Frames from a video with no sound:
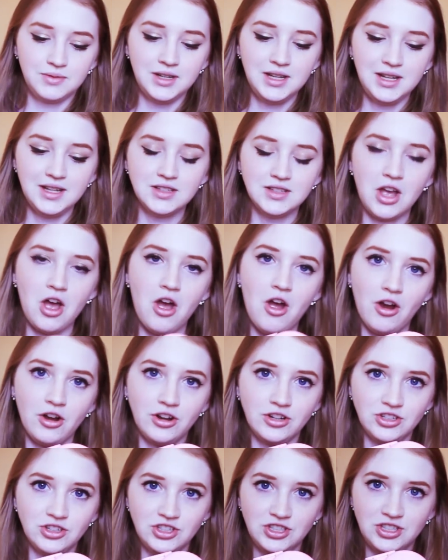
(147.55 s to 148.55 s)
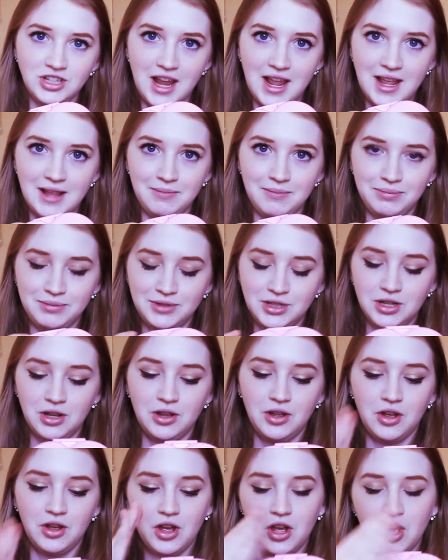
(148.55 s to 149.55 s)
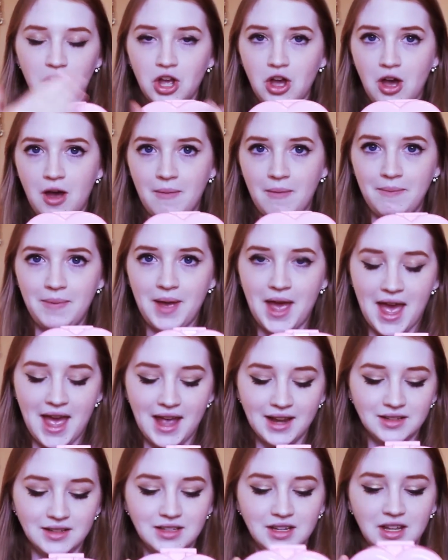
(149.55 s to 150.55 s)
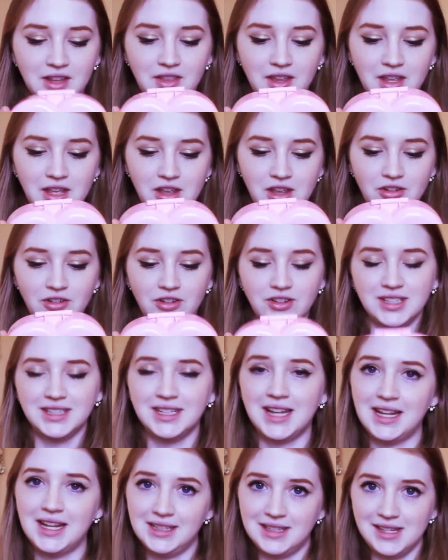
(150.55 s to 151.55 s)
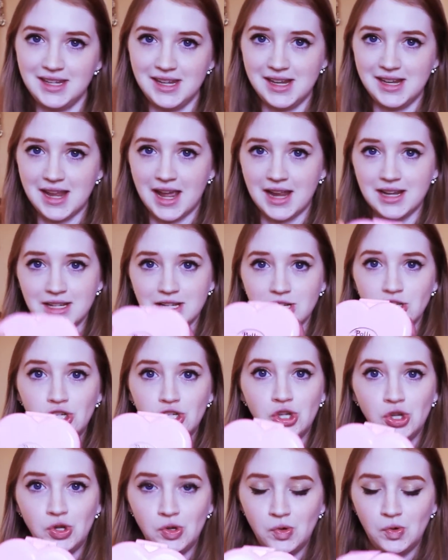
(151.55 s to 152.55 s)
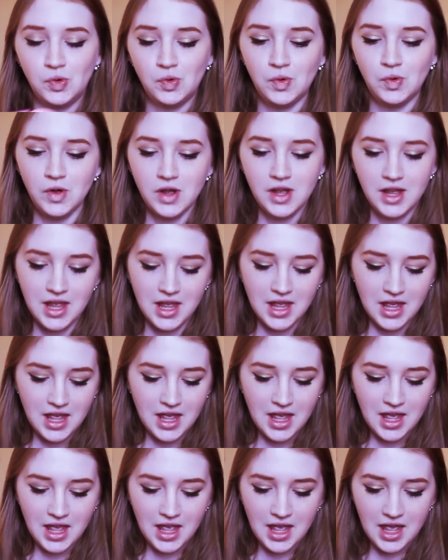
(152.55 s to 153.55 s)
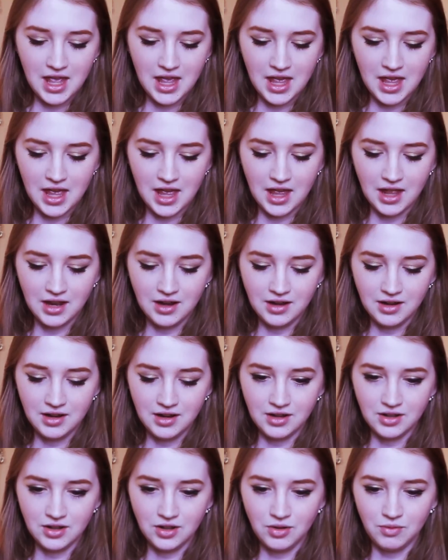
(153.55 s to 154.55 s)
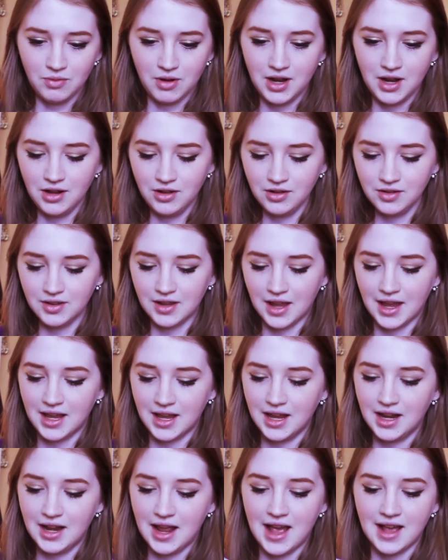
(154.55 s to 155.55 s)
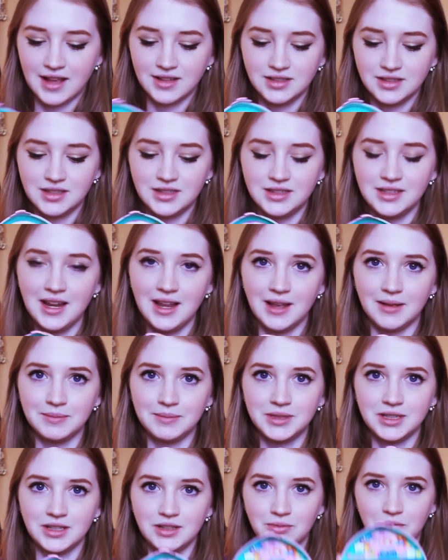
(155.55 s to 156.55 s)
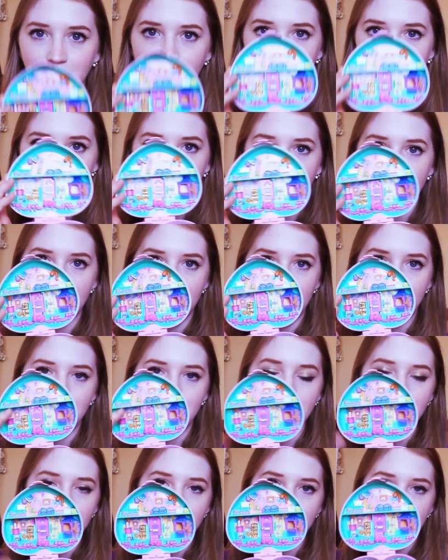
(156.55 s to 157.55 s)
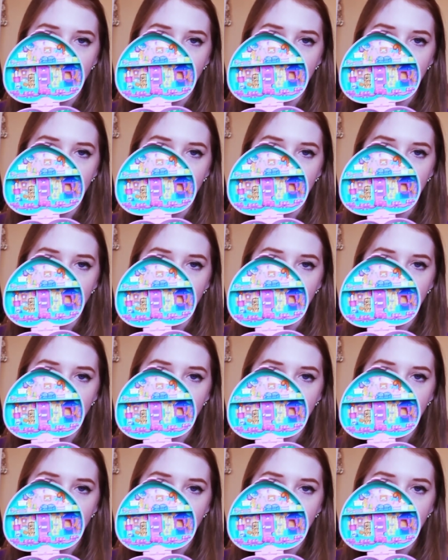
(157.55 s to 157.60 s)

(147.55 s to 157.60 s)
one is a heart-shaped compact. The year is 1992, and this is what it looks like. It has stamps. It's one of the ink